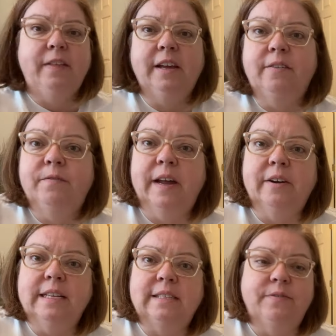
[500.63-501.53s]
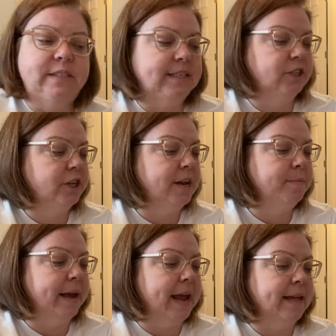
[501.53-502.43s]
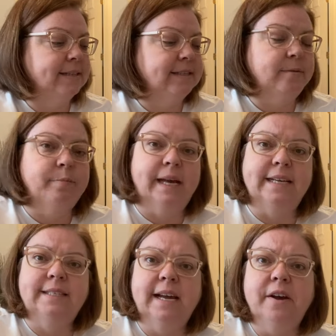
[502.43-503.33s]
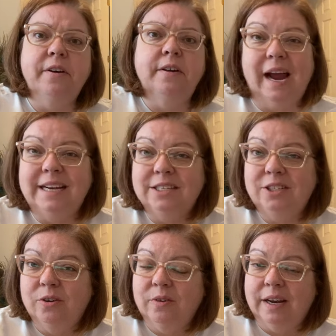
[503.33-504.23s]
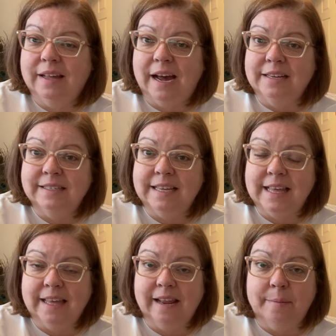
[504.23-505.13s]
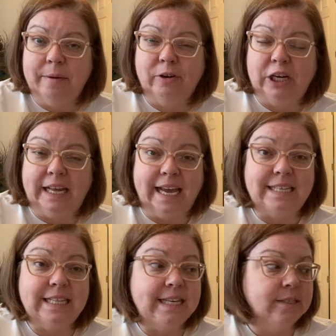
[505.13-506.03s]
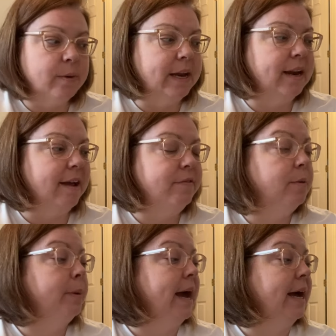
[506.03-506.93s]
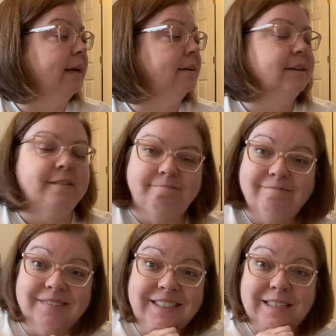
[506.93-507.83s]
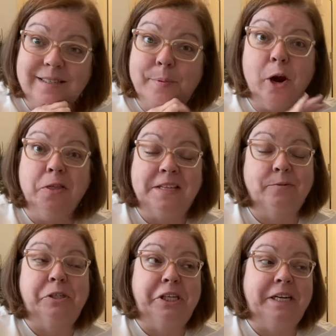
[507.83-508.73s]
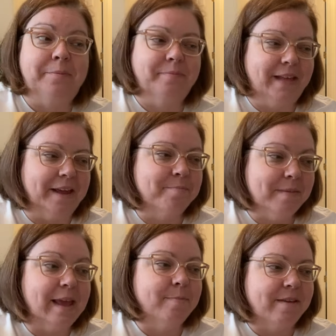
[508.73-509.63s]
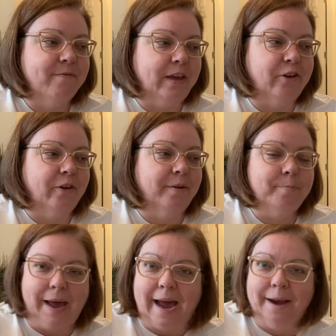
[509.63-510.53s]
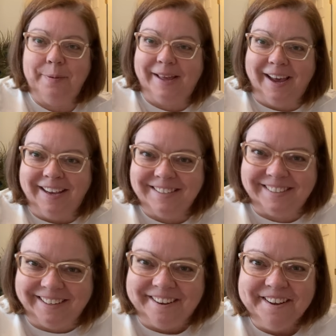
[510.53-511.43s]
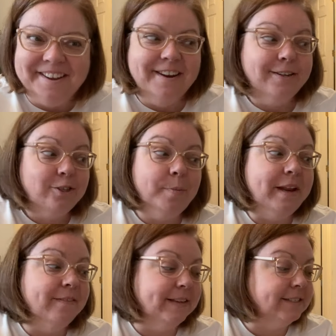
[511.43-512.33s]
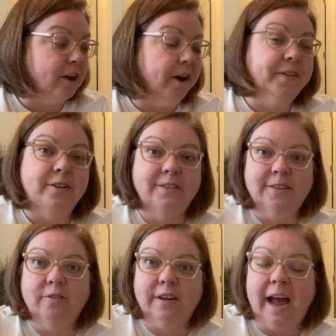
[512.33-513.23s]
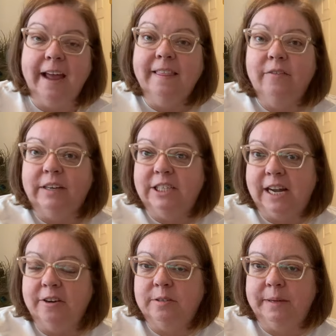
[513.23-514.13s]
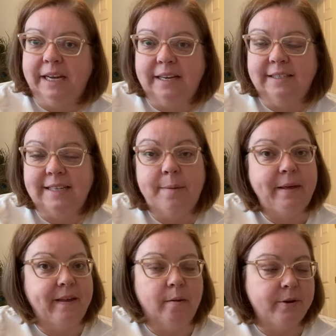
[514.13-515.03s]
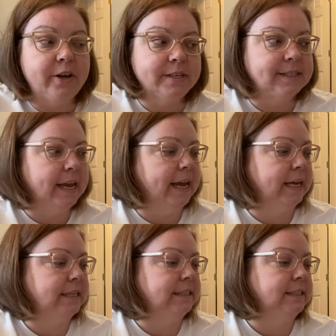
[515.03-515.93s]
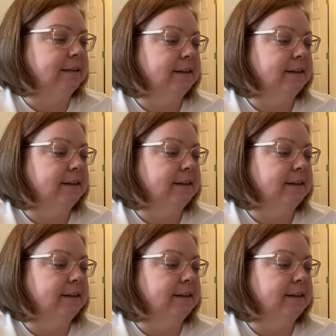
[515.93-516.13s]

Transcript: The Confederate's Physician by Alison Blastow. I just don't honestly think that I'm ever gonna get to this one. I feel bad. This is the part that's really gonna like make me feel bad because so many of these authors kindly reached out to me and sent me their books and